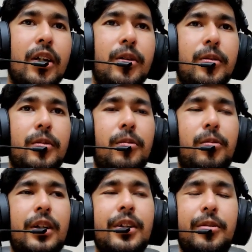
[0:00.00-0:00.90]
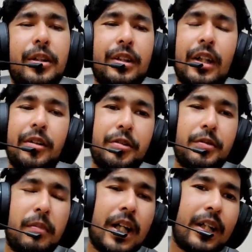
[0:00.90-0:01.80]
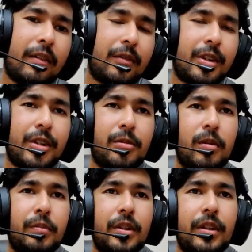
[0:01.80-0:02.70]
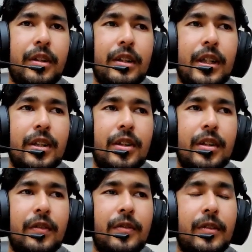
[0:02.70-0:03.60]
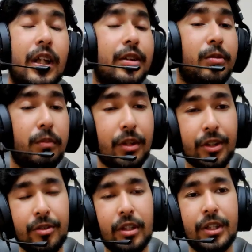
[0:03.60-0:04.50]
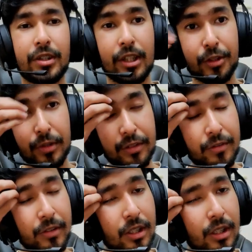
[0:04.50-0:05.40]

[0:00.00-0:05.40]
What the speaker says: Now, one threat Gyarados might have versus Swampert is if the Swampert is running Sludge Wave,